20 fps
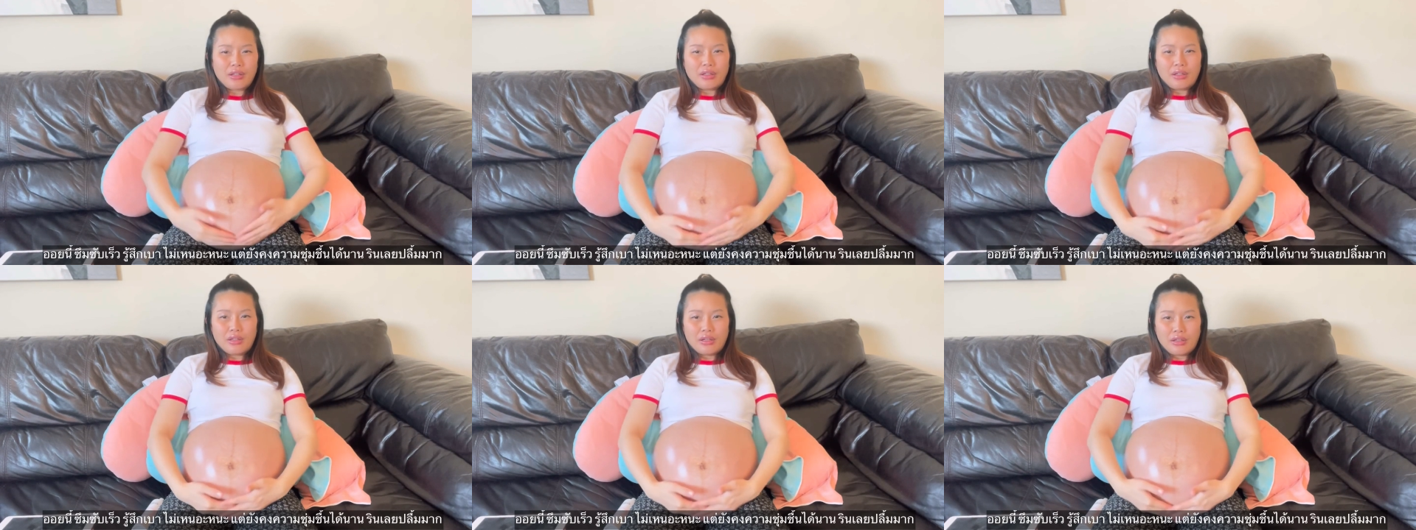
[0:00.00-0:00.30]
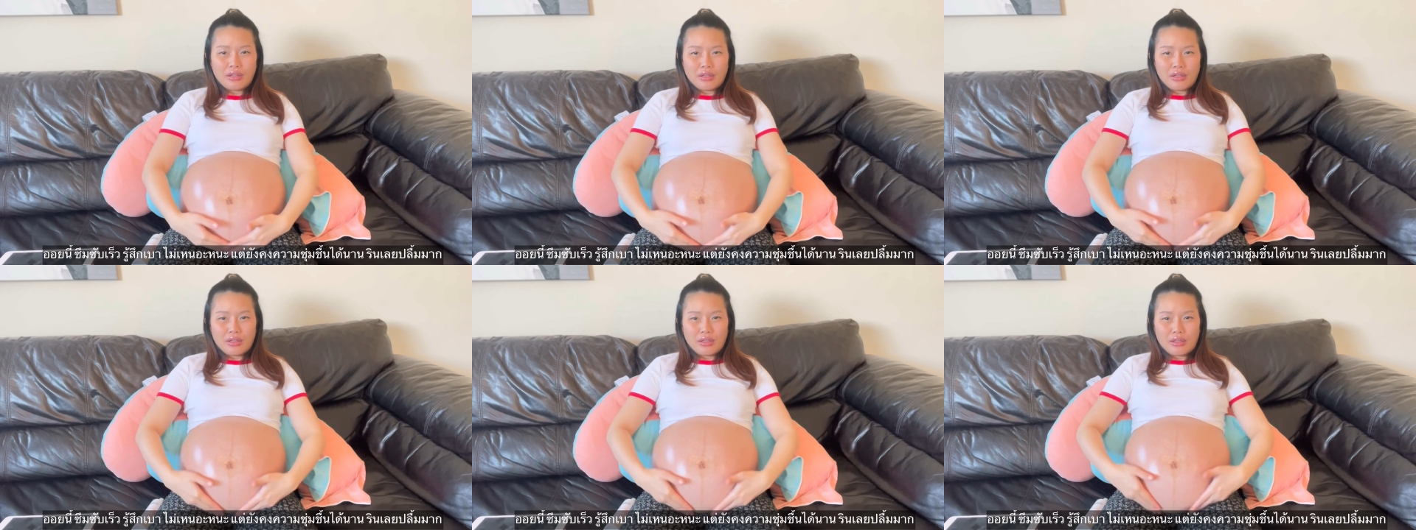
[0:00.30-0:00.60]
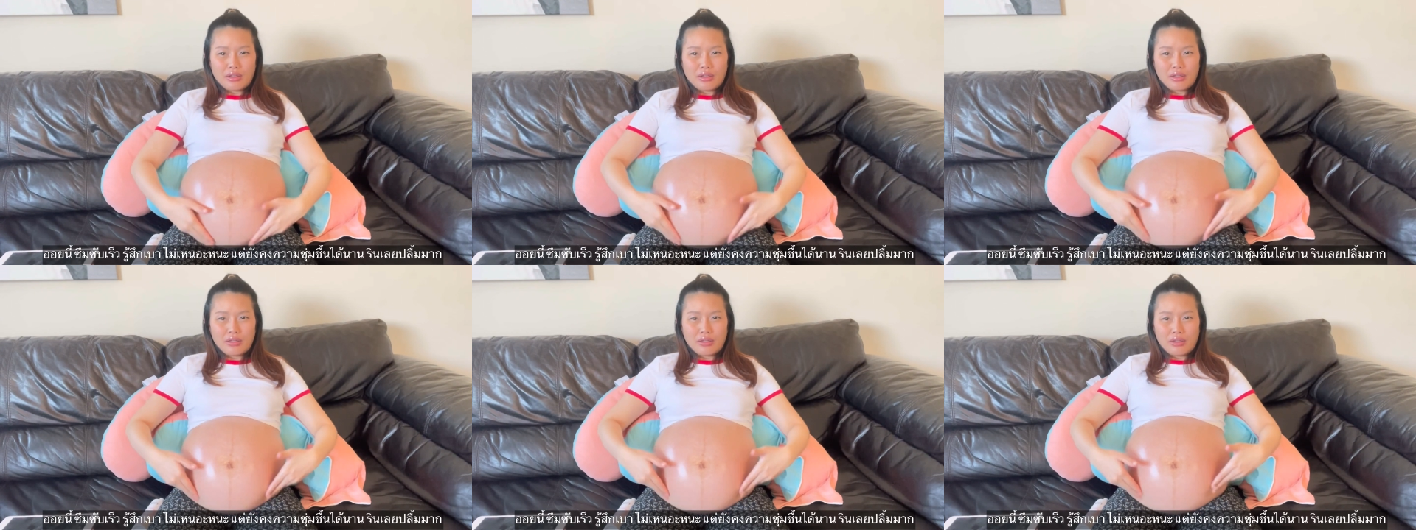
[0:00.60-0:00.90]

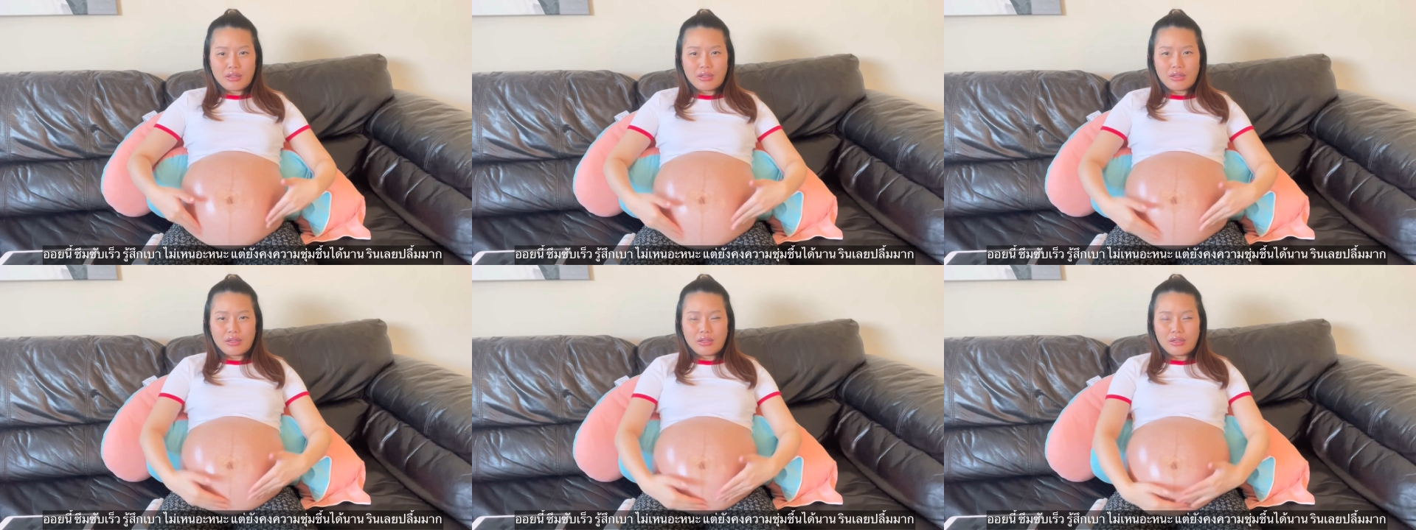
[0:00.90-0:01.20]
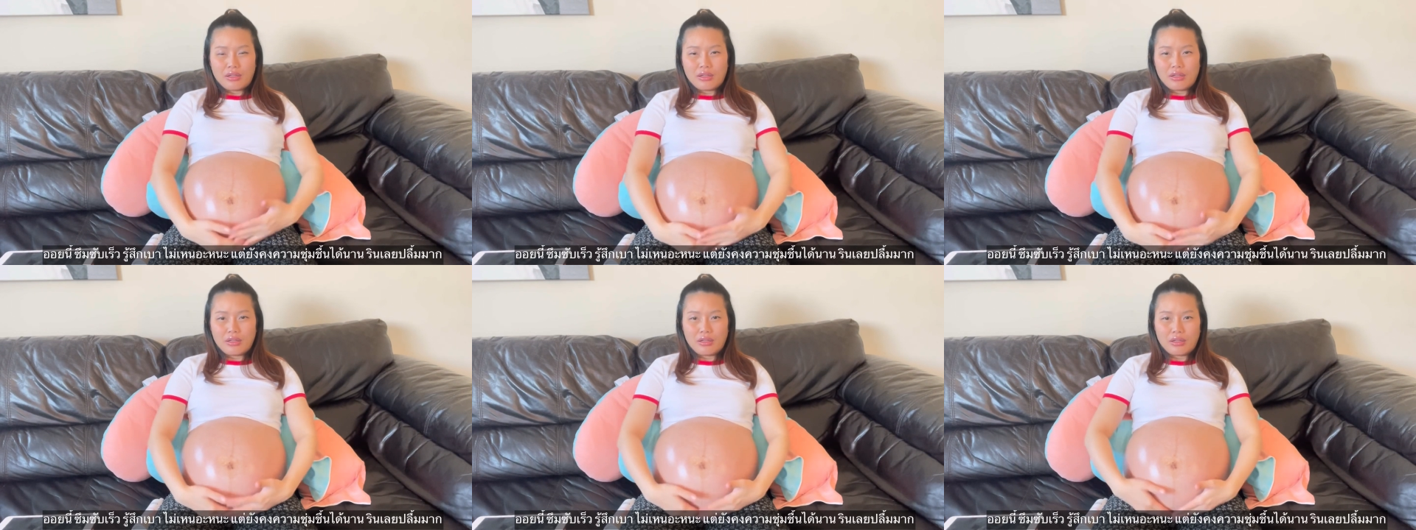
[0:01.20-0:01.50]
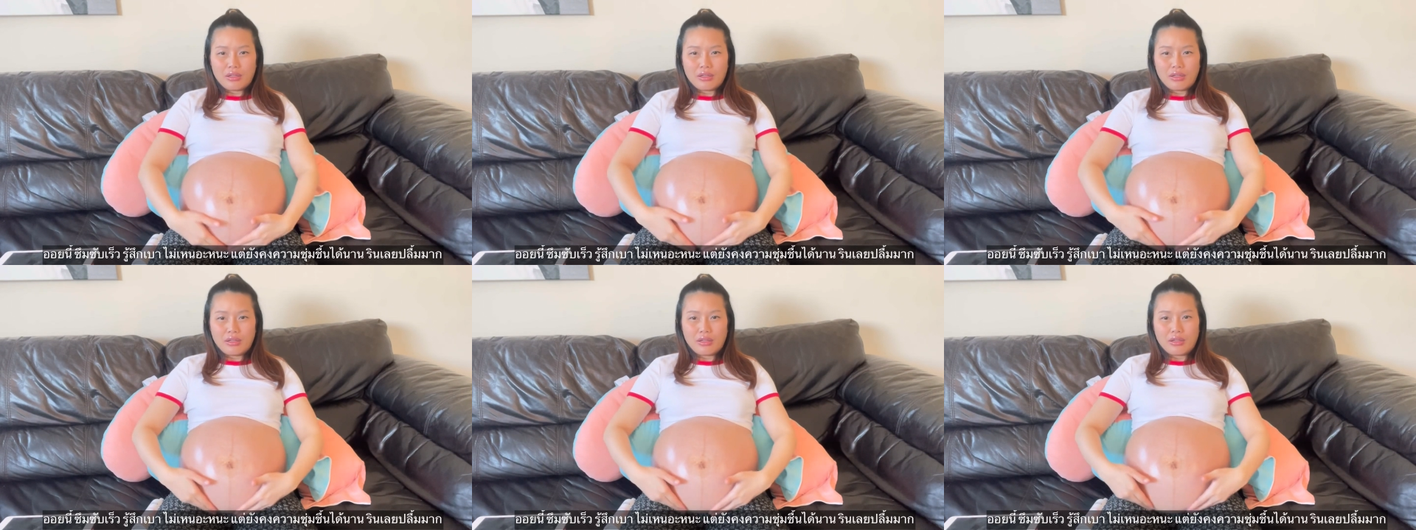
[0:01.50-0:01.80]

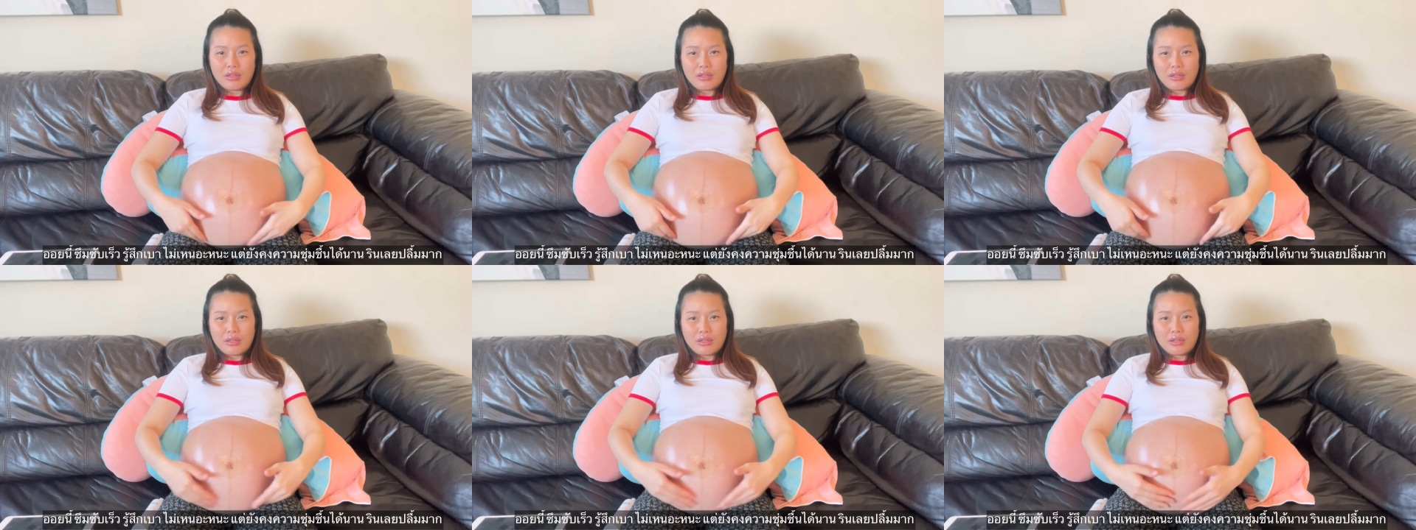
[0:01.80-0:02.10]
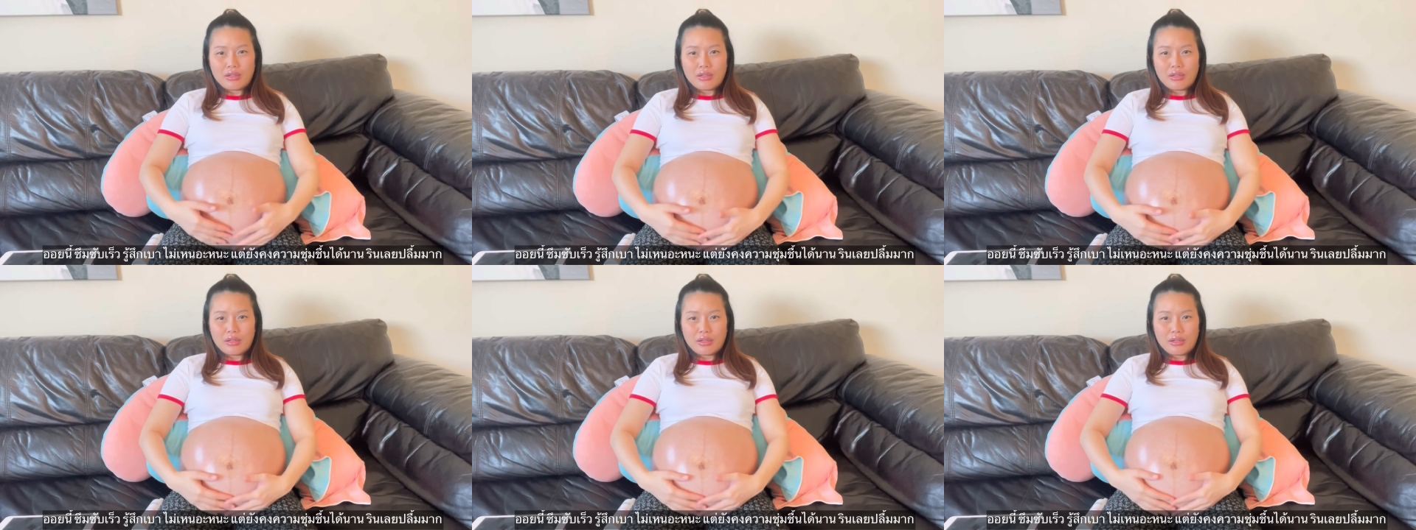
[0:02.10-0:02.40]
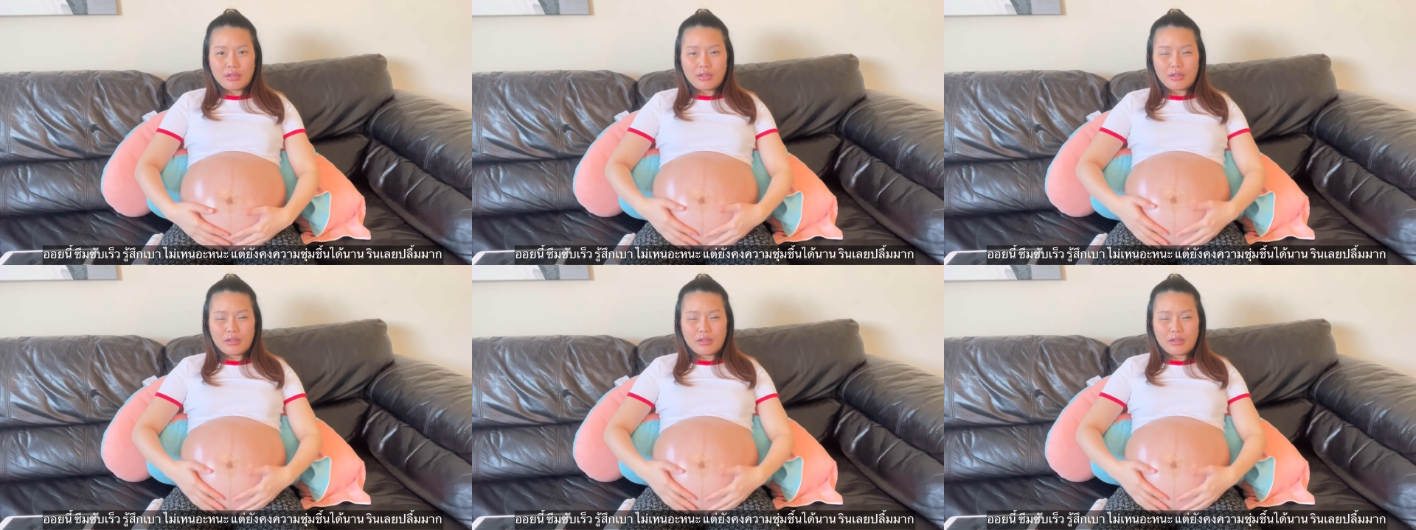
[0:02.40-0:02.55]
[no speech]